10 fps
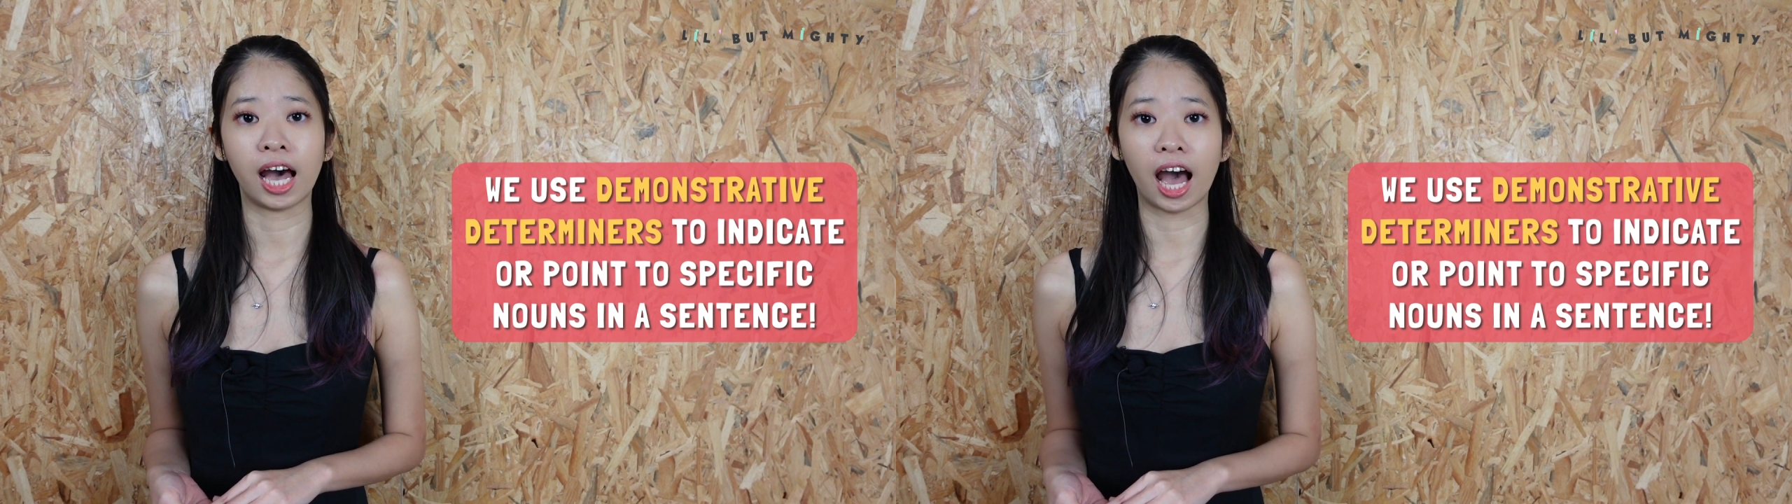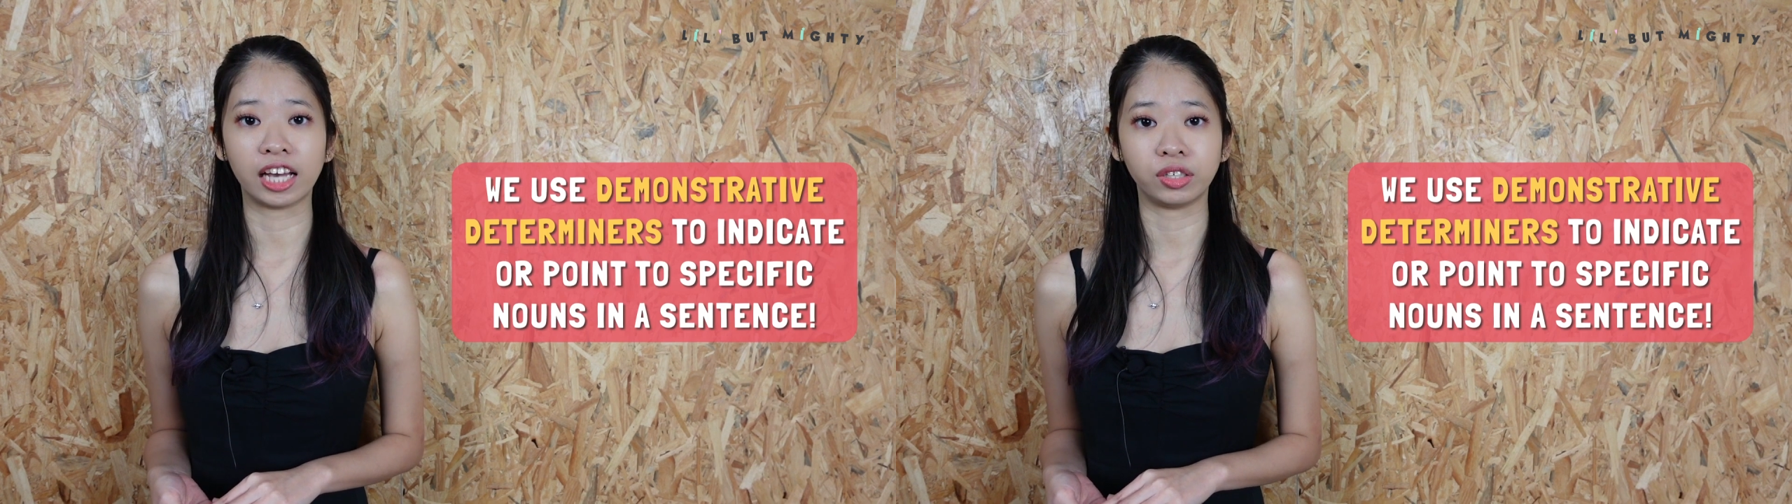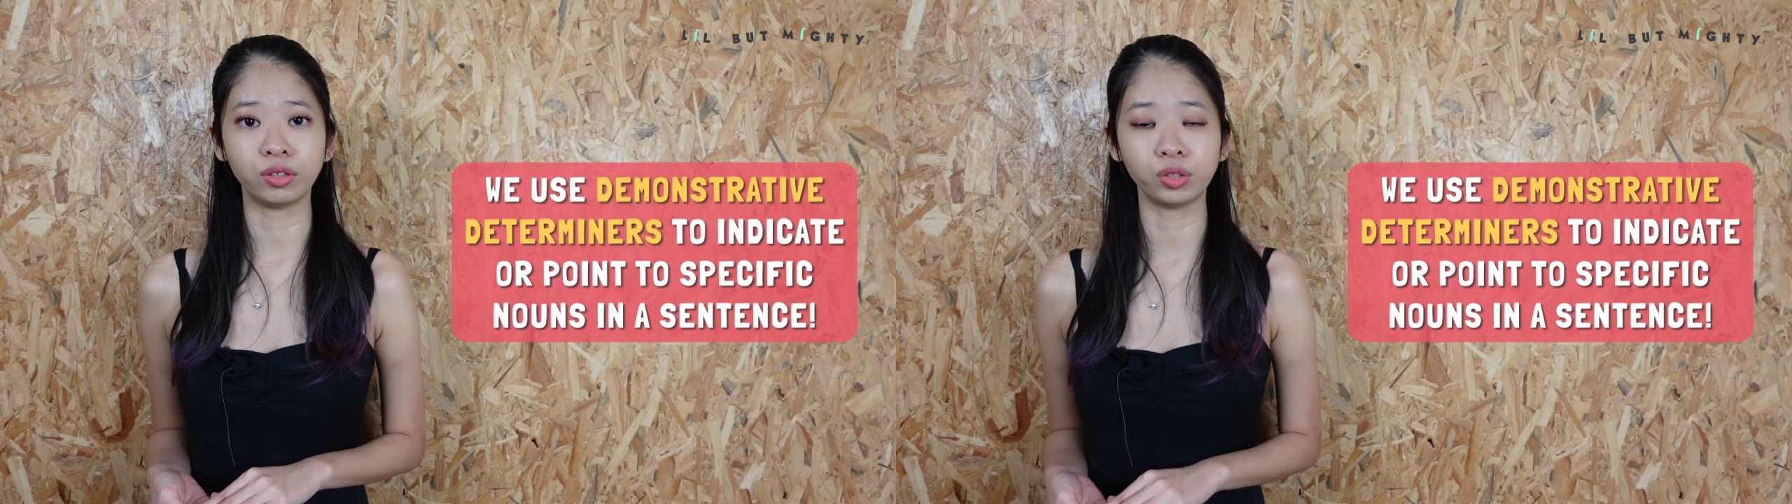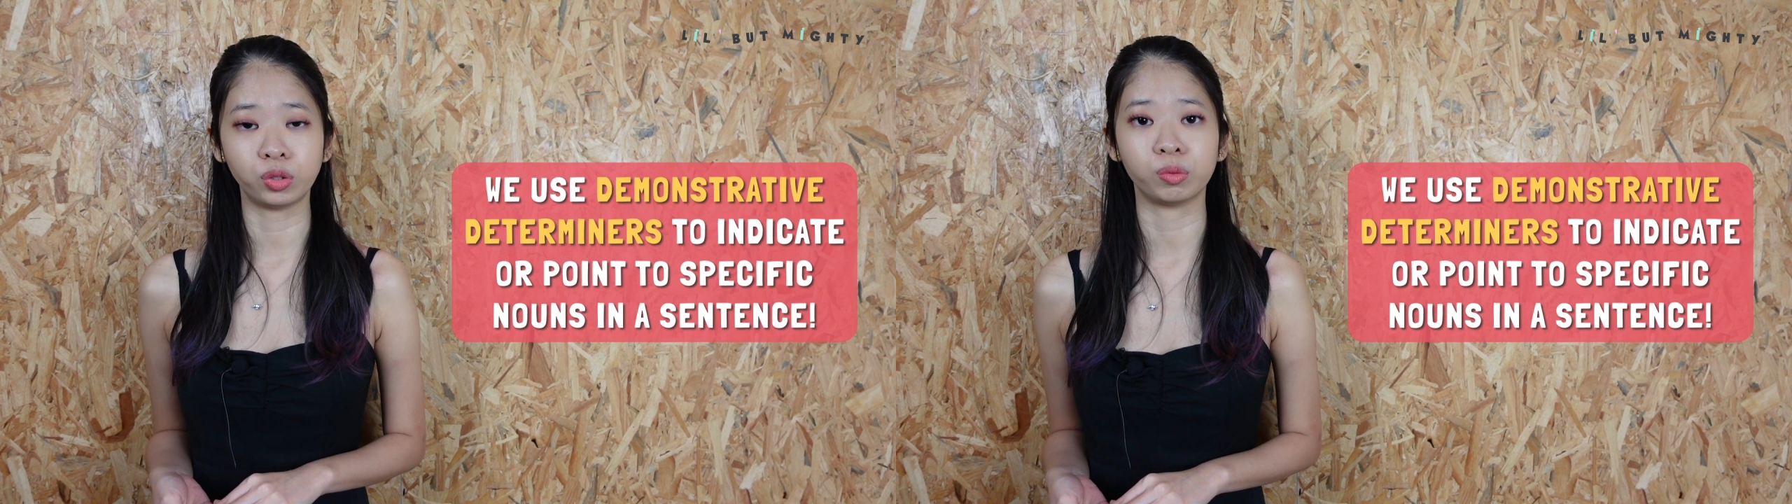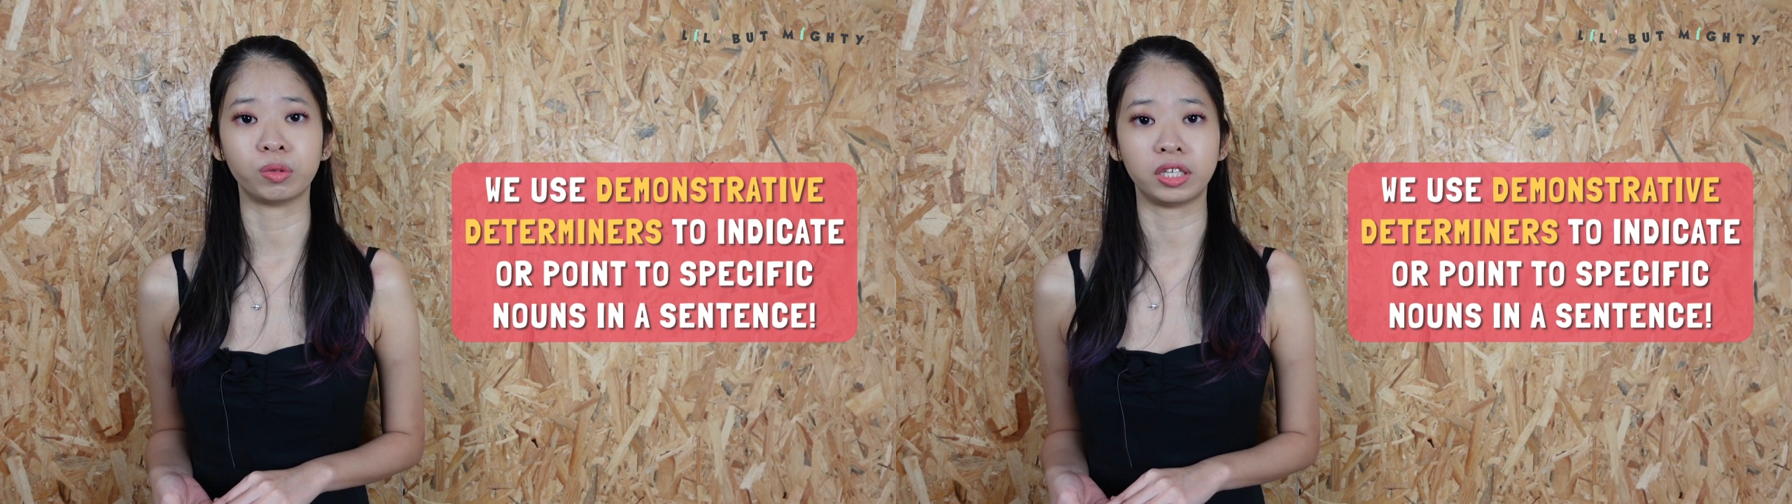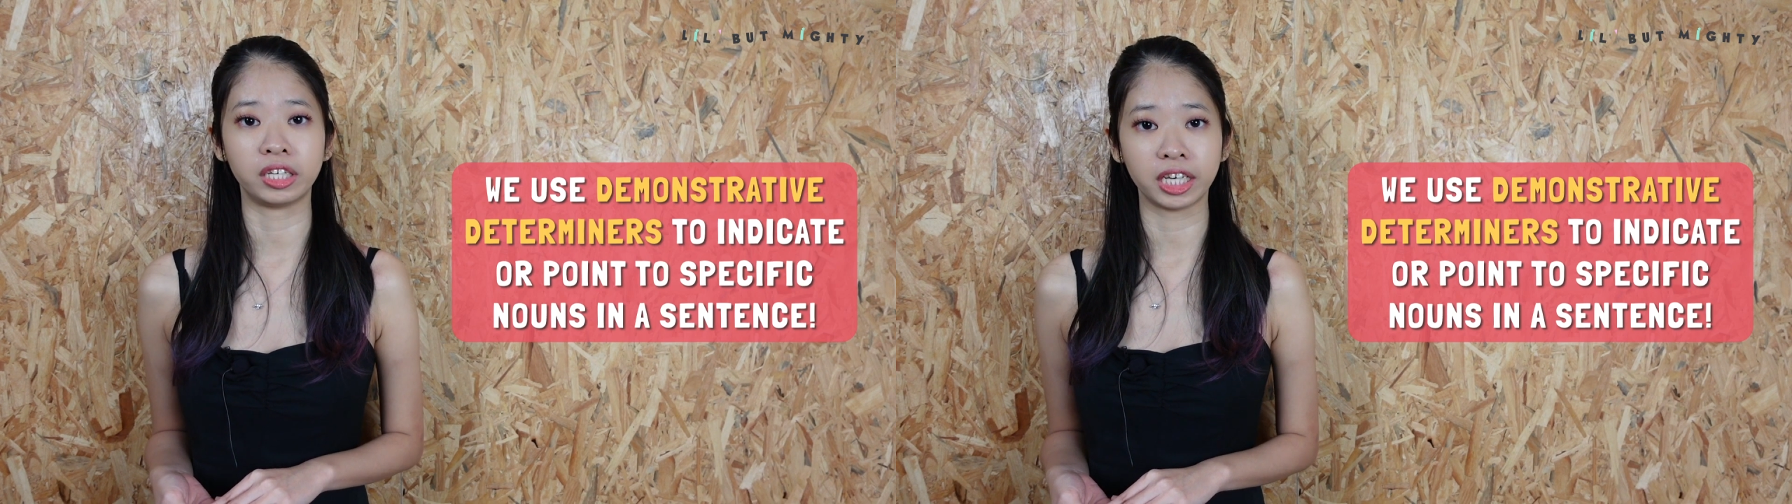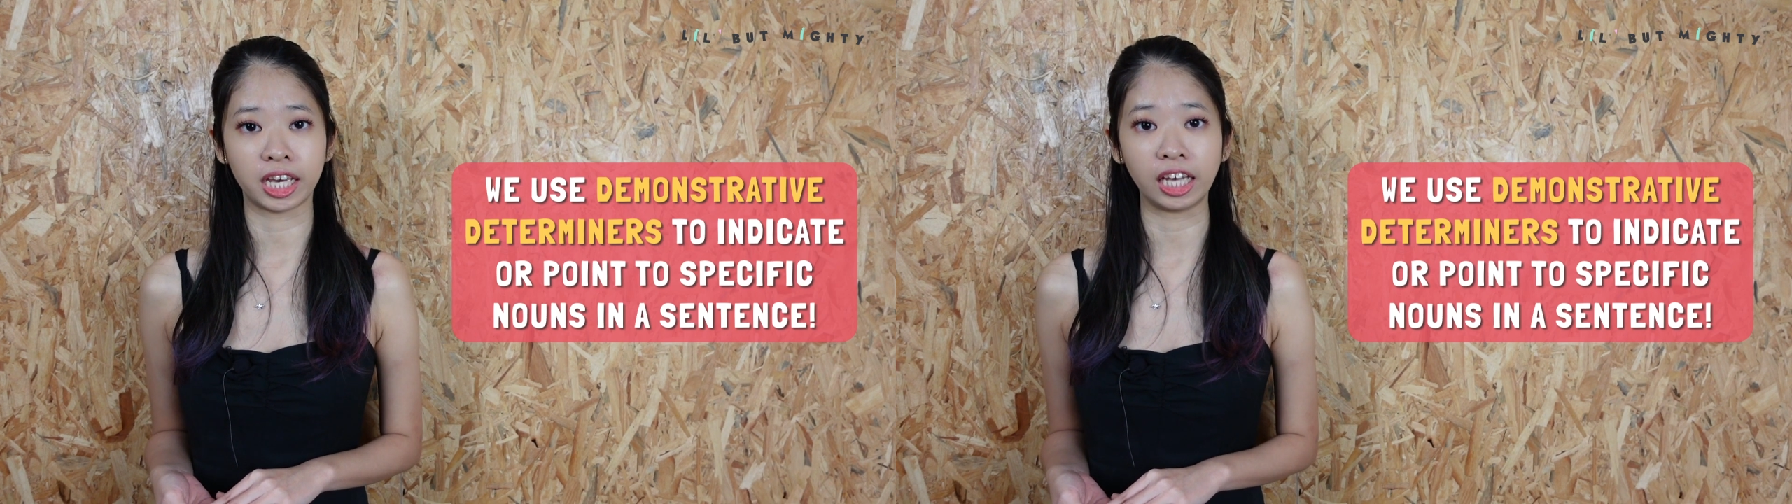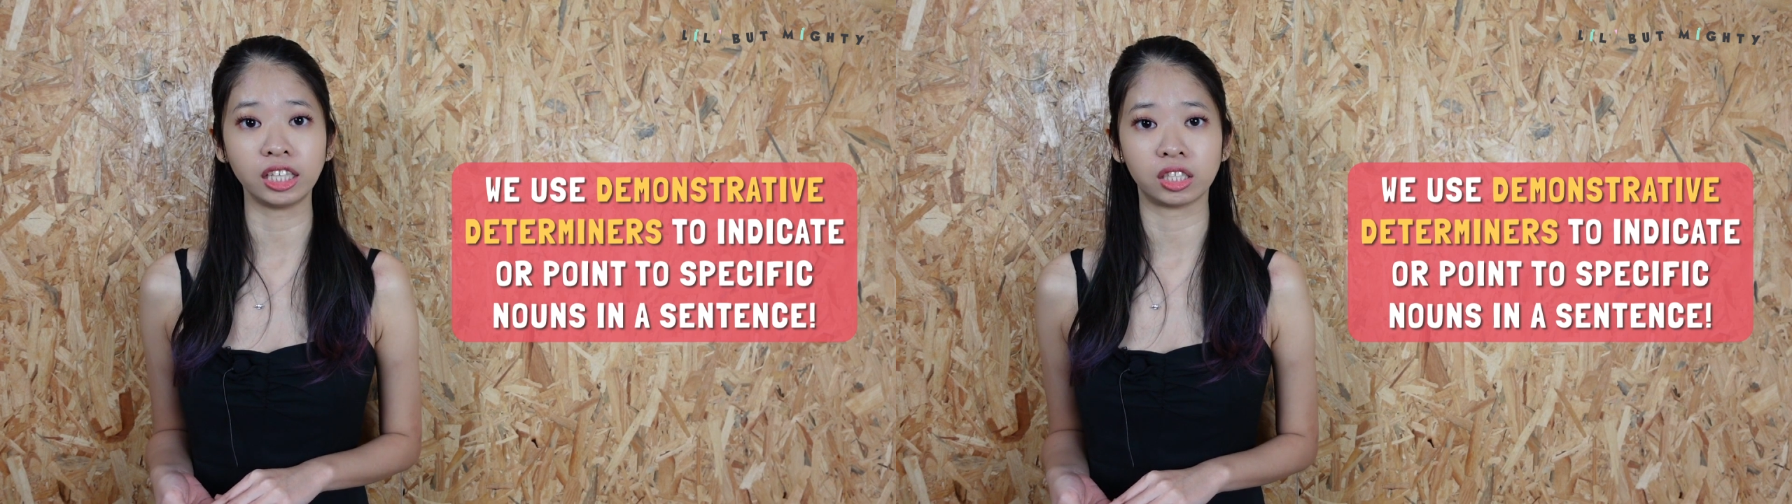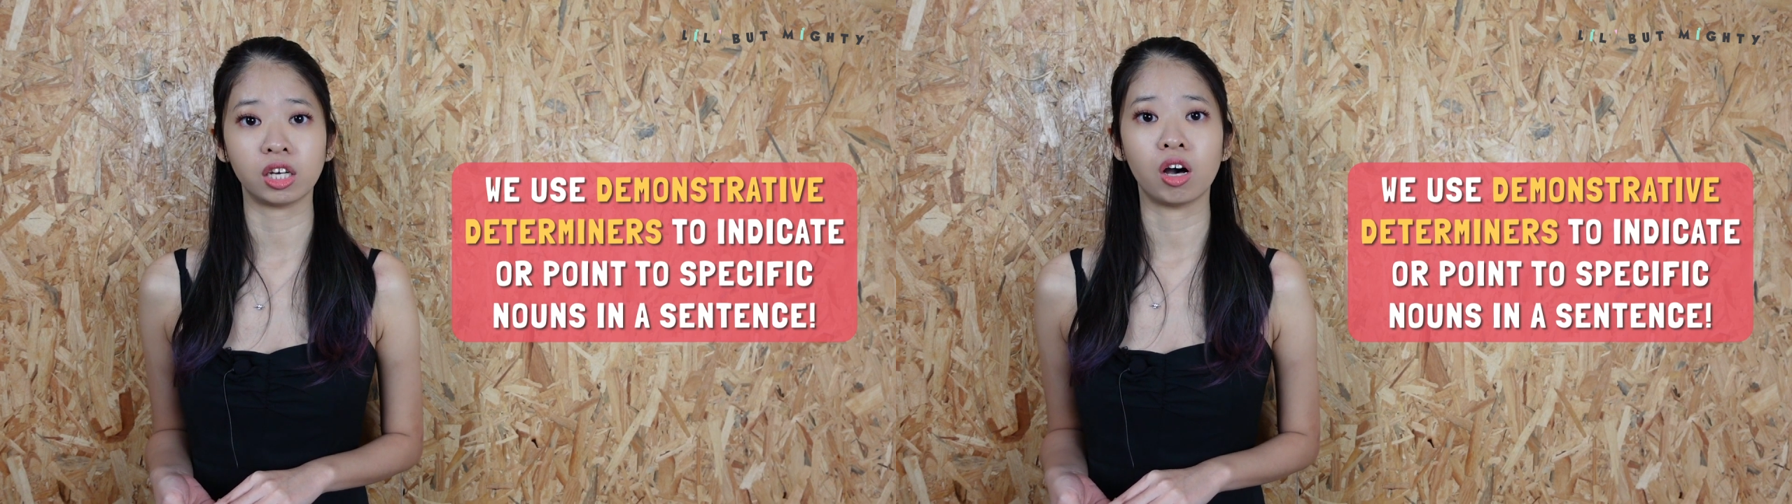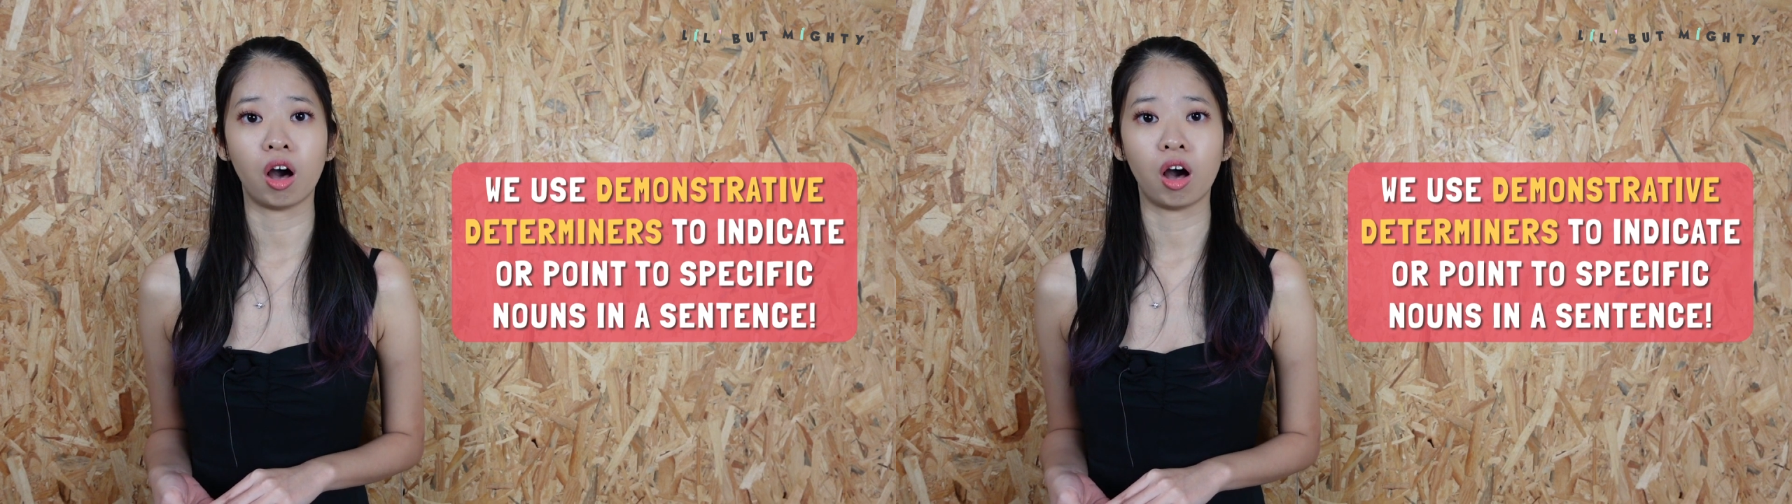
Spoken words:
are used to indicate